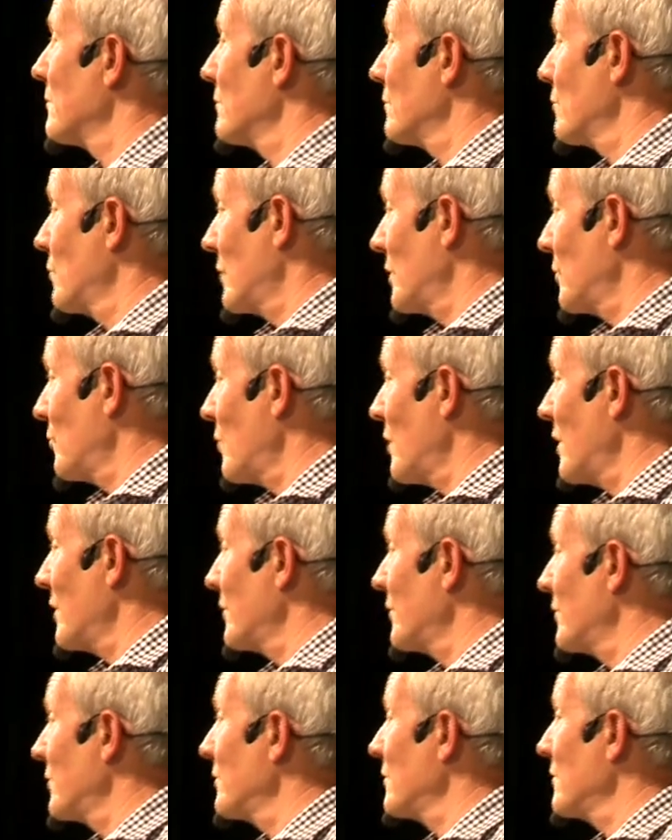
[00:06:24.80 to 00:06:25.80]
what it
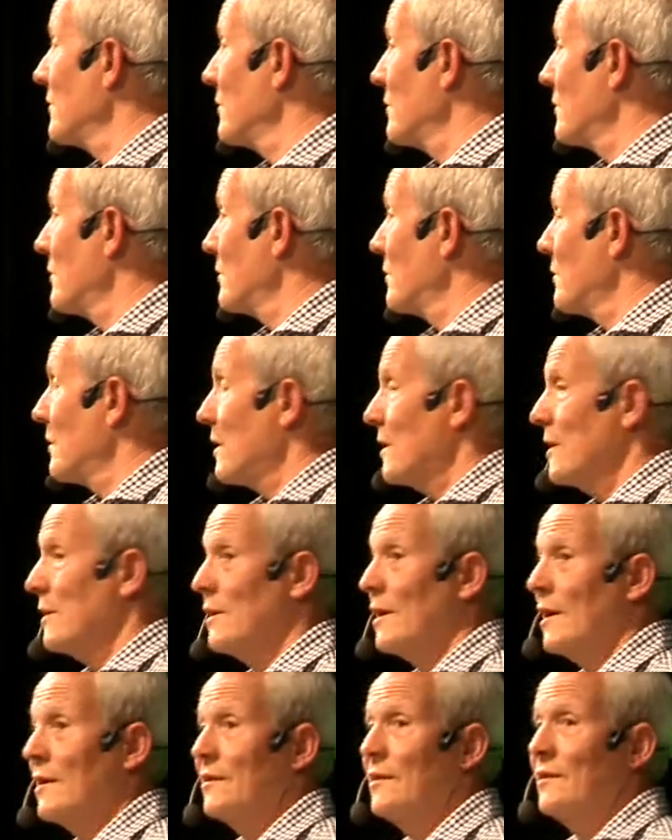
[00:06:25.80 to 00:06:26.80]
was in
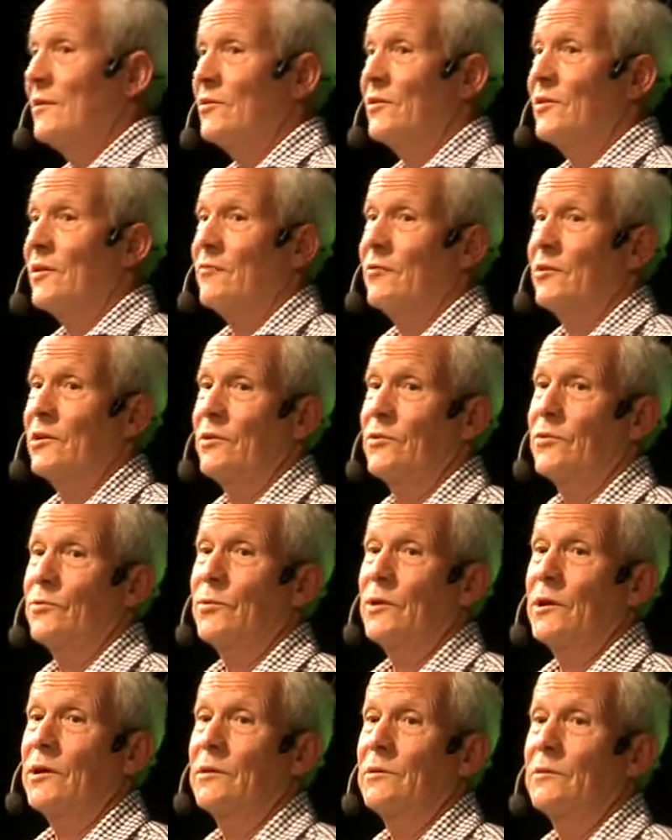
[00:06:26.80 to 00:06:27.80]
1973.
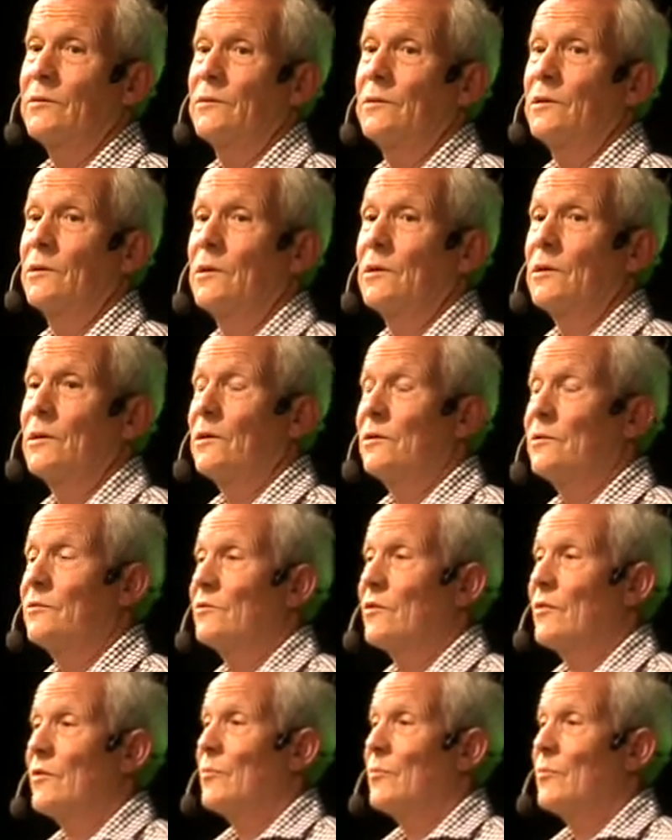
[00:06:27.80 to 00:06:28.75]
So the